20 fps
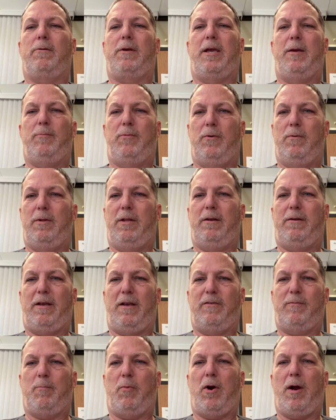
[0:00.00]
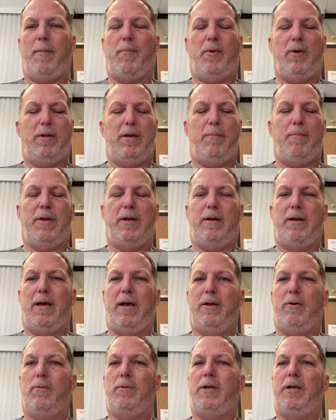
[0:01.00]
keep doing the test properly, but
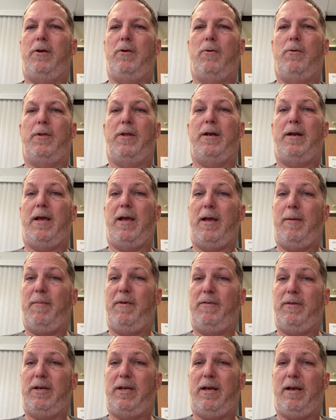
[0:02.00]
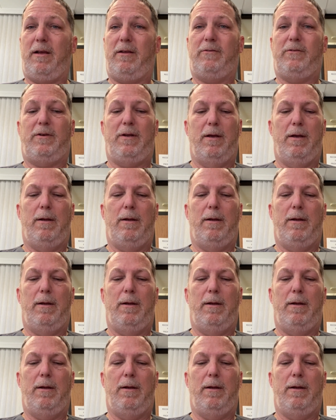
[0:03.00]
not only know the name of the test,